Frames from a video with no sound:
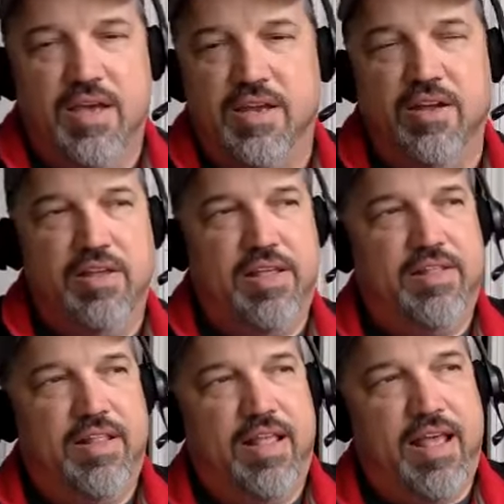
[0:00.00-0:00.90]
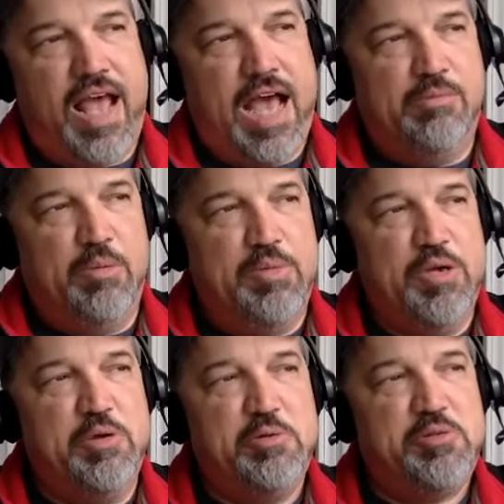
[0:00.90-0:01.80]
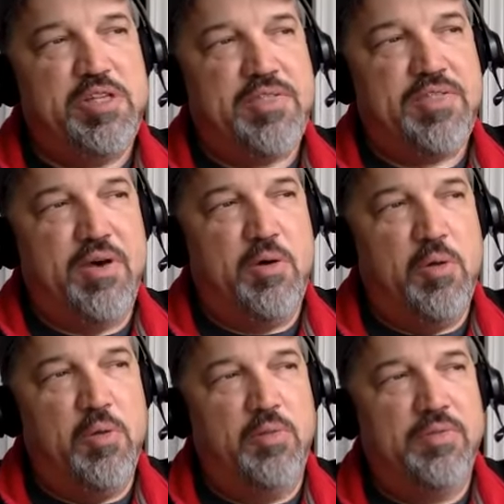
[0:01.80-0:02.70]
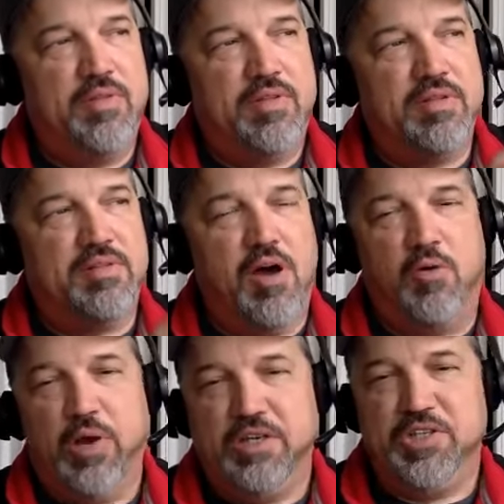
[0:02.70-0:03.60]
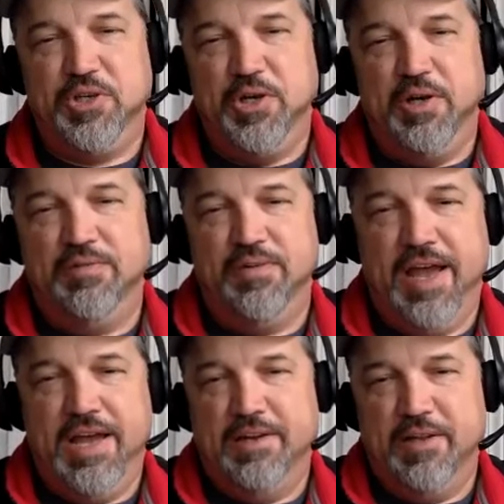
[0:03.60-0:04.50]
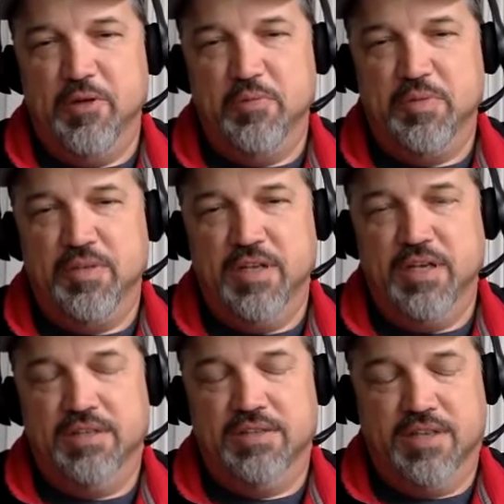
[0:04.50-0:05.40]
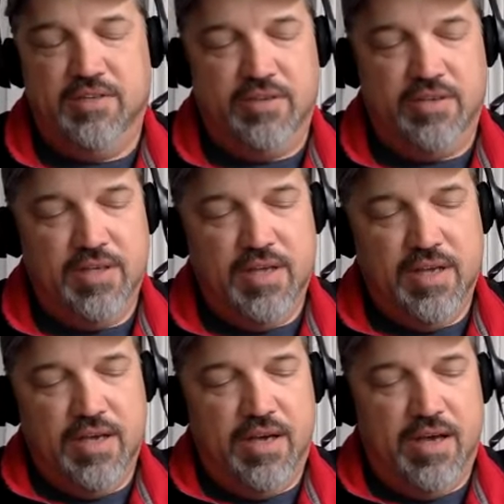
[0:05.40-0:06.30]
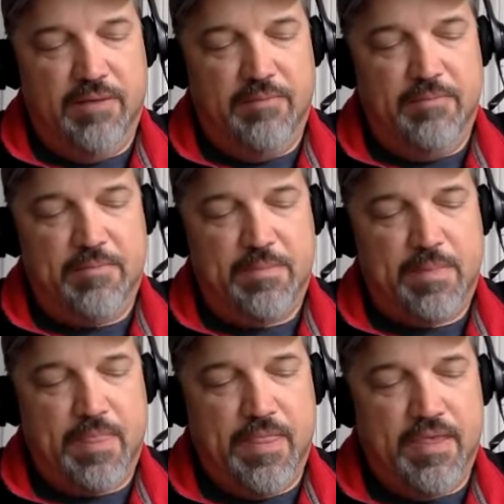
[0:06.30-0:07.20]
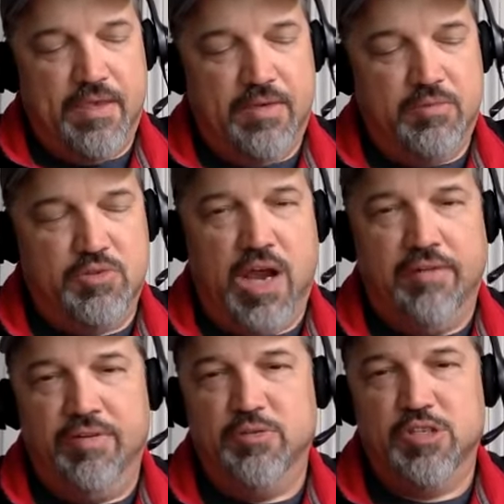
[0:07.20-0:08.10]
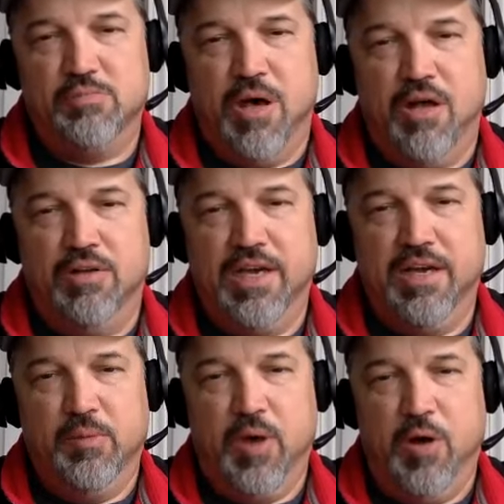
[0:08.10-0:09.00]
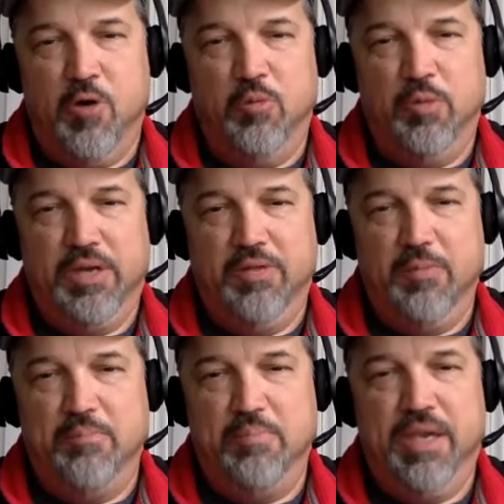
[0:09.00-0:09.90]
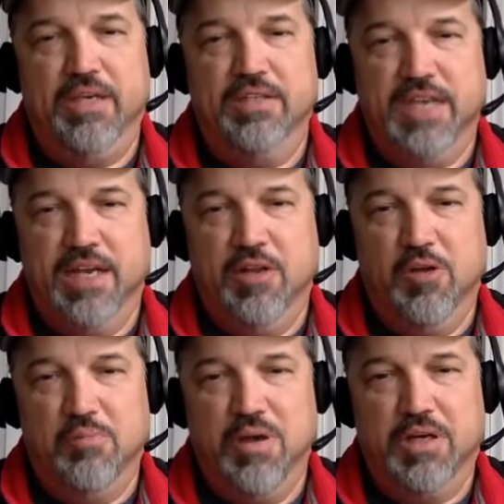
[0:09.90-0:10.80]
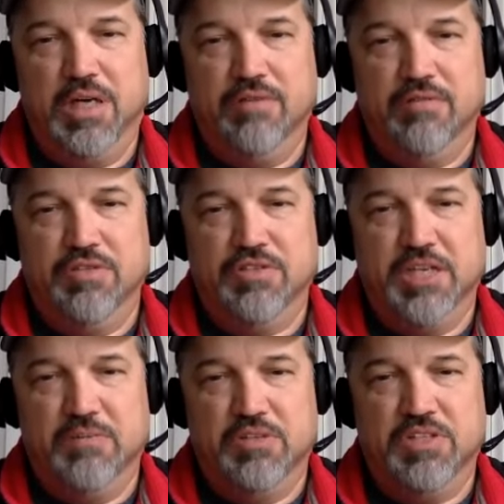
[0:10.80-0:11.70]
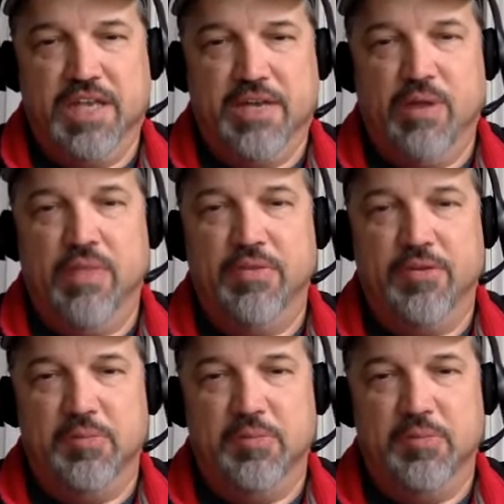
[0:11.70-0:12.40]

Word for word: You know, it, I'm amused that the whole long range shooting for antelope, and et cetera, uh, was driving through a small town in Wyoming, and the biggest antelope buck I've ever seen was standing right there in